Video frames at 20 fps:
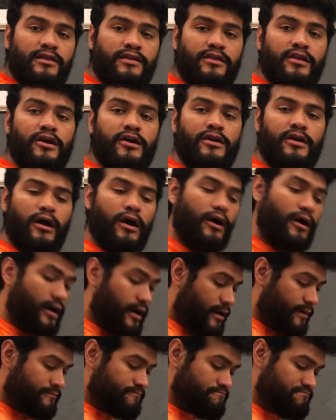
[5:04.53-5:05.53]
there
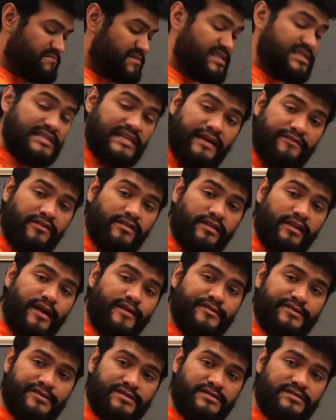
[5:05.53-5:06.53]
are 7
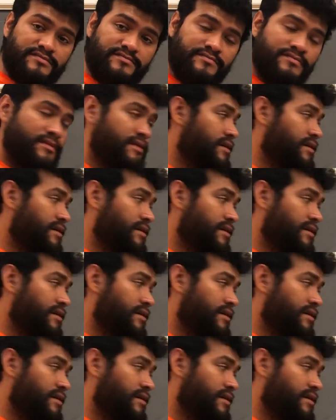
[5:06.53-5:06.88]
letters,